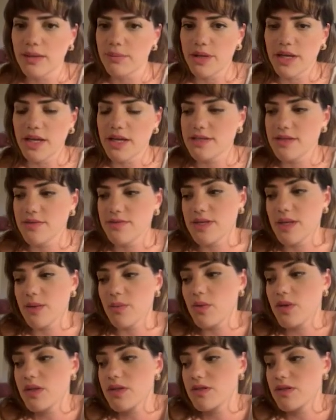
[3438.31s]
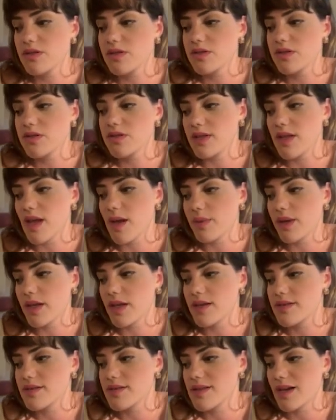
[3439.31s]
Because if someone is just doing that
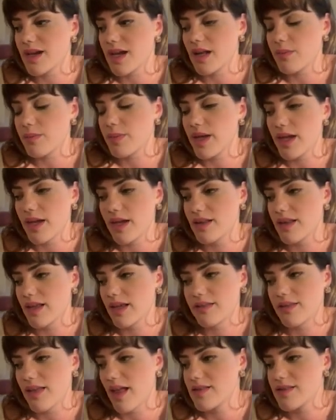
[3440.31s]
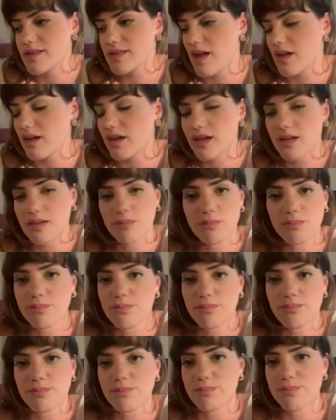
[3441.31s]
because they're getting paid, like that's not going to
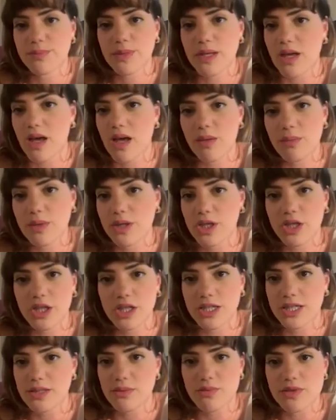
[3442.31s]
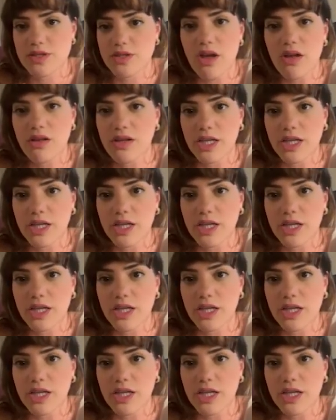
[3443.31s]
become a good result.